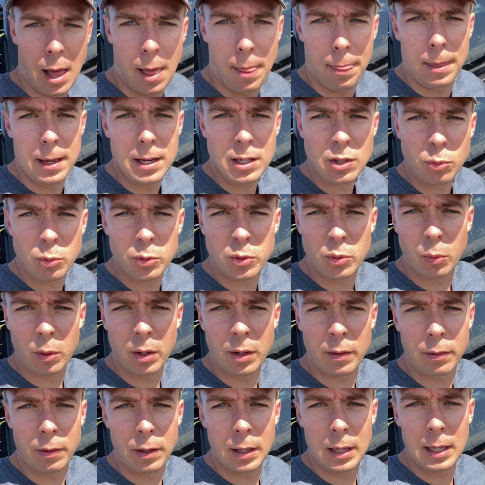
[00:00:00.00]
This was one
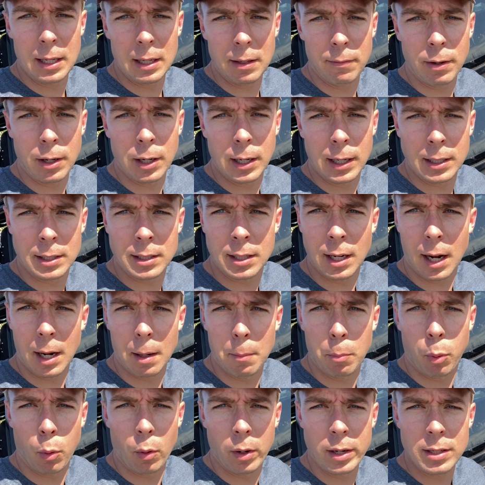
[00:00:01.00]
of the very
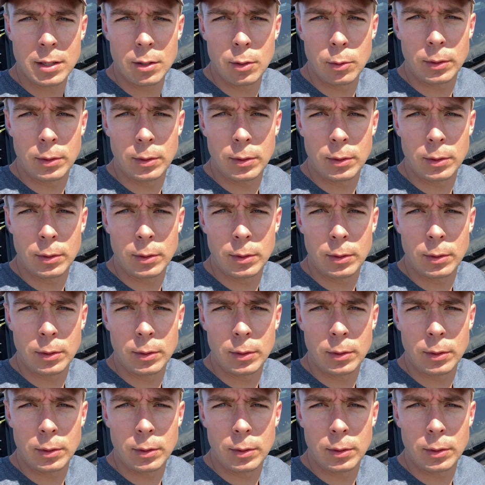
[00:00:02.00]
exciting points.